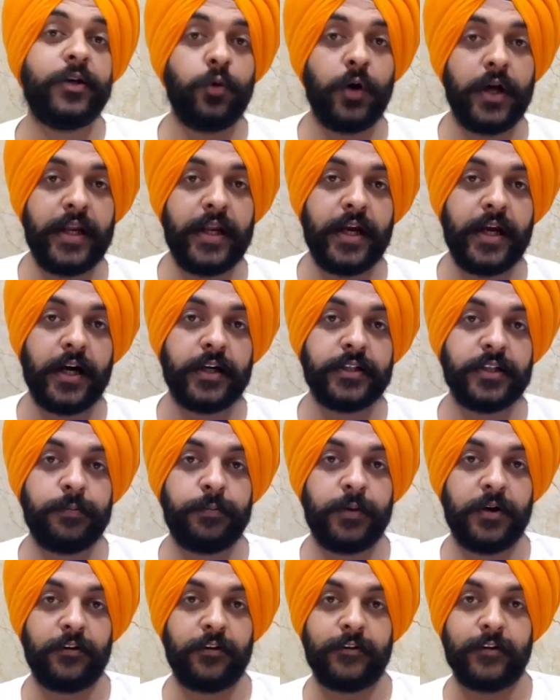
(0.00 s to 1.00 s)
to any other
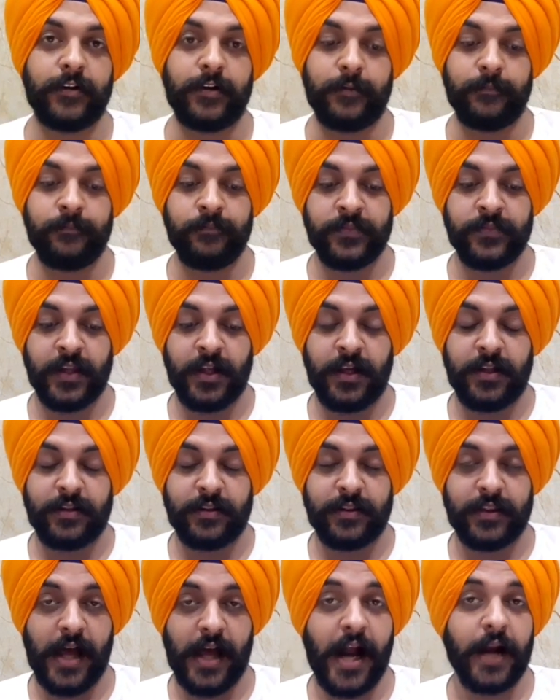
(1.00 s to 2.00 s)
person,
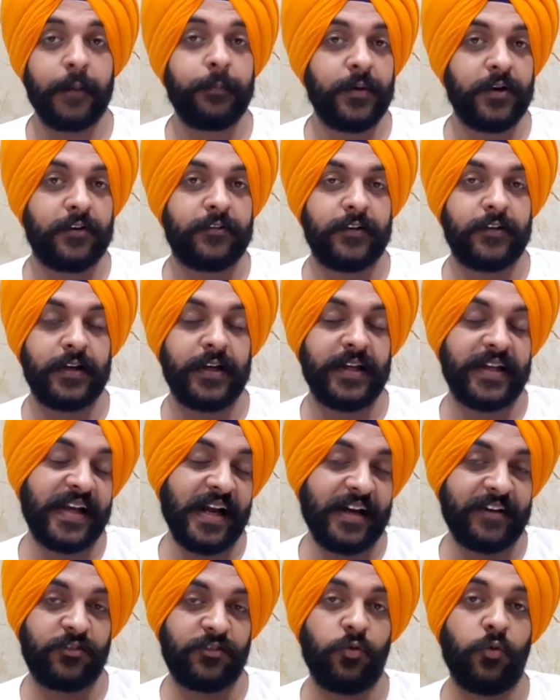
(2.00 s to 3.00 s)
that person
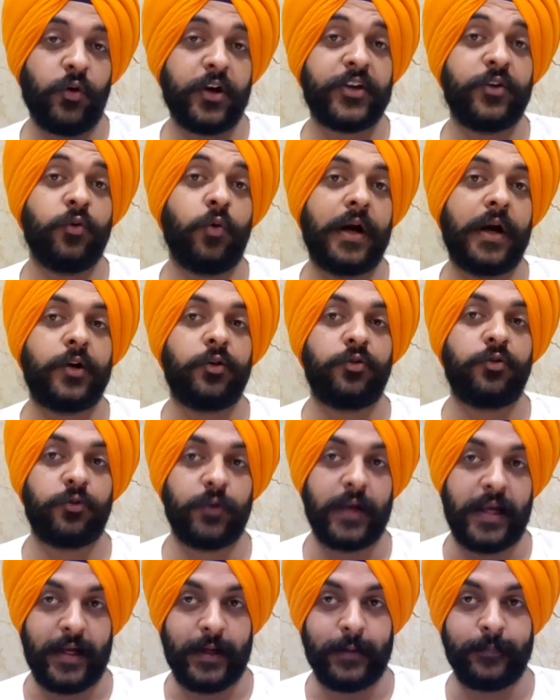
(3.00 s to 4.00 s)
gets what you want to
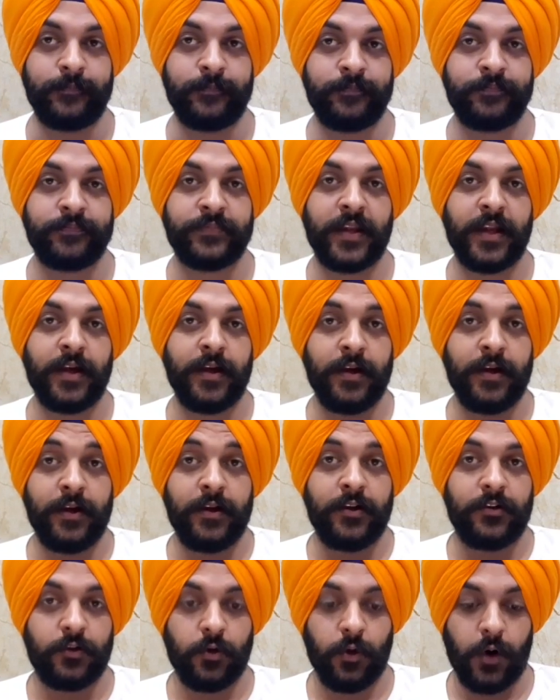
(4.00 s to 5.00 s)
say.
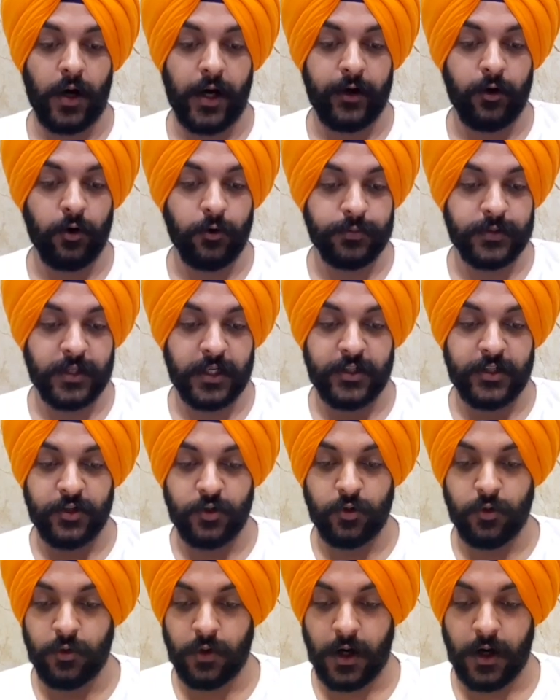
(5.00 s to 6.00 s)
So I hope that
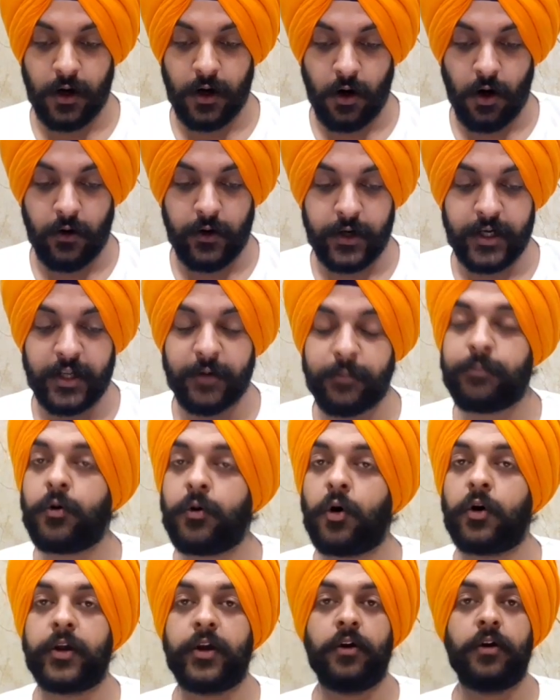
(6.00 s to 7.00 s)
you already
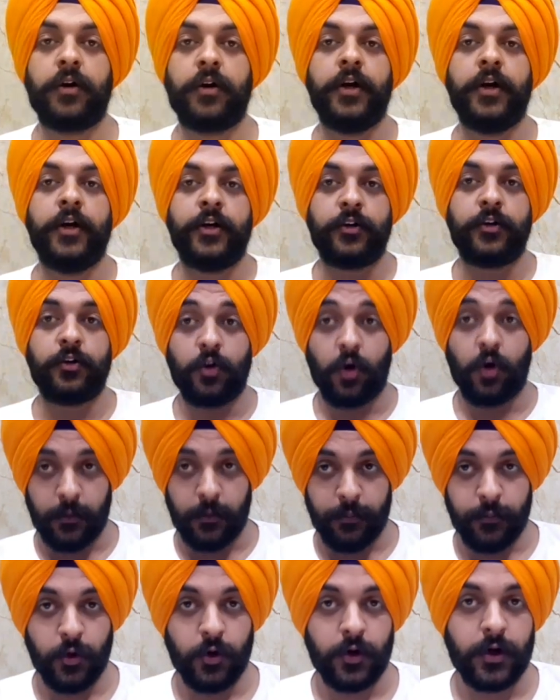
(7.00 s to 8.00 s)
brought your
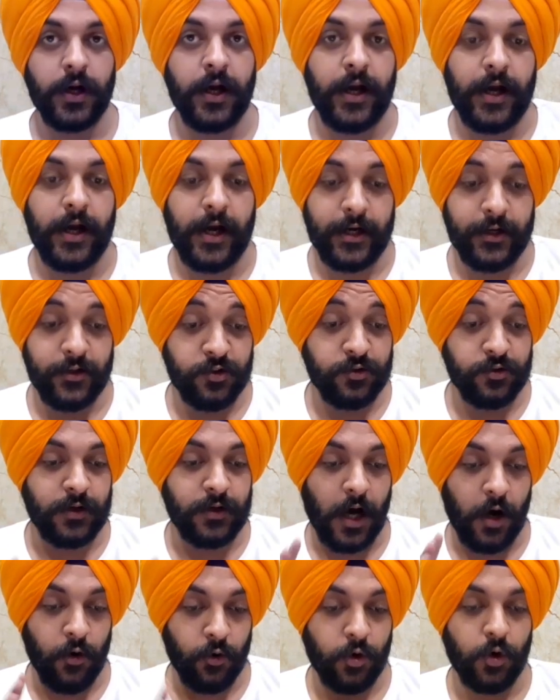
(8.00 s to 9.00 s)
notebook and you
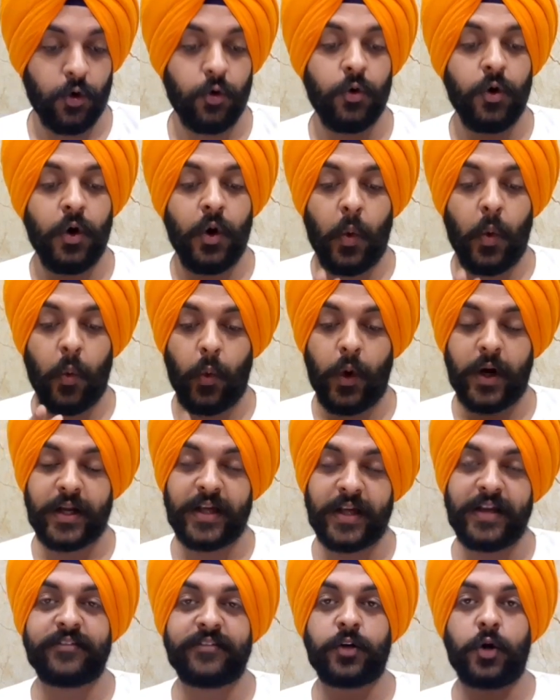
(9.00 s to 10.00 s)
now know what
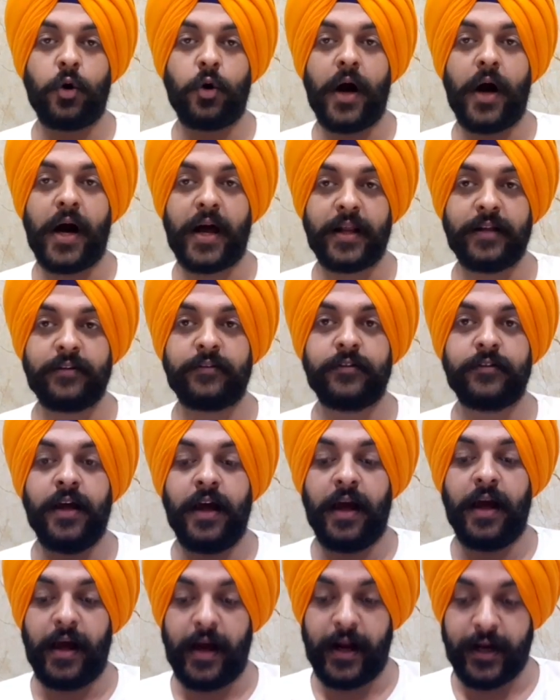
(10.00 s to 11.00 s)
is coherence
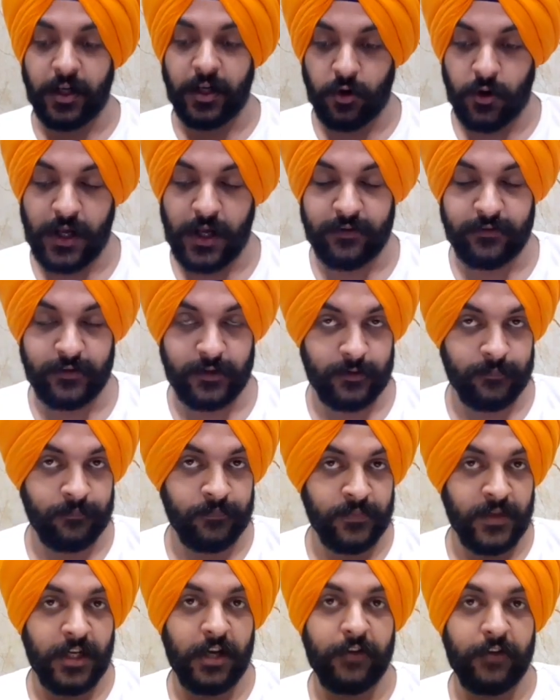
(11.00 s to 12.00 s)
and cohesion.
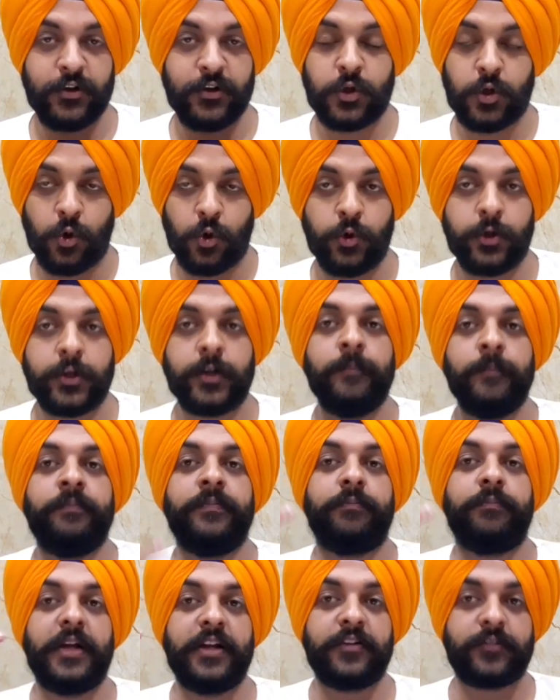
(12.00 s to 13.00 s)
If you don't,
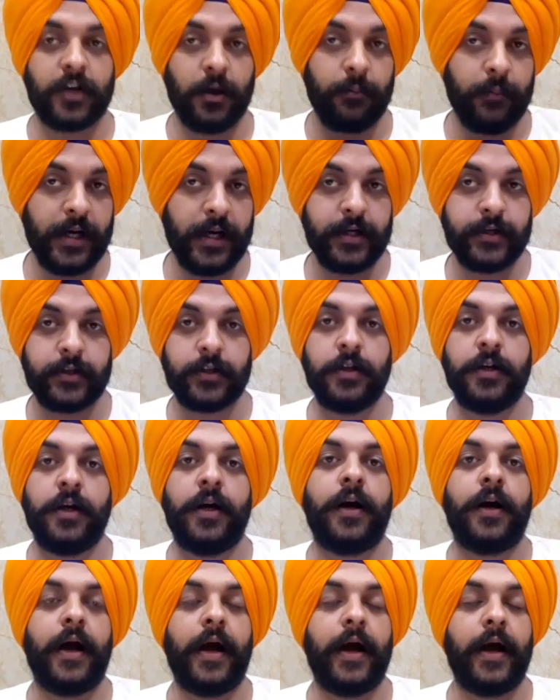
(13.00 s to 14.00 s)
please comment.
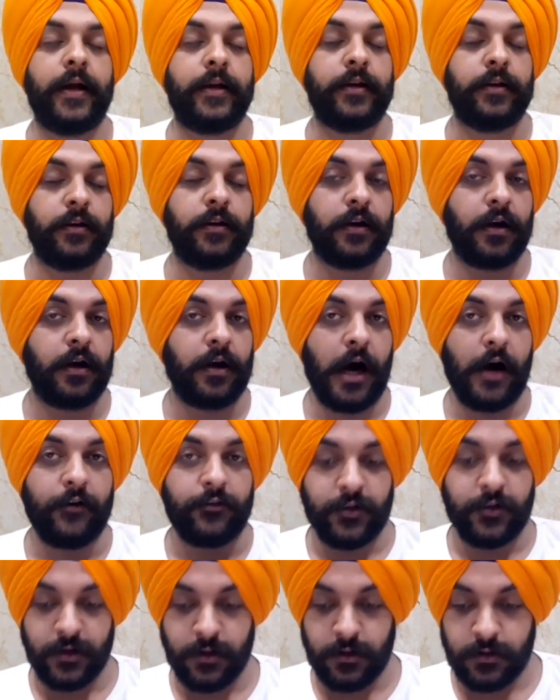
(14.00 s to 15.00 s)
And
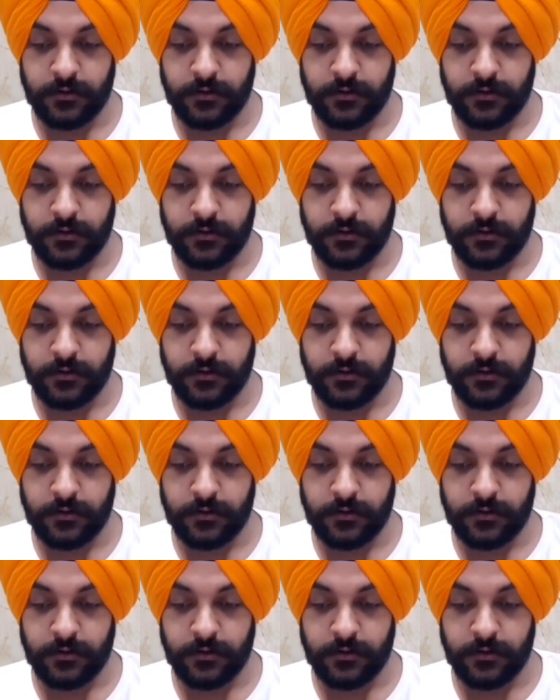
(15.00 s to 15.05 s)
after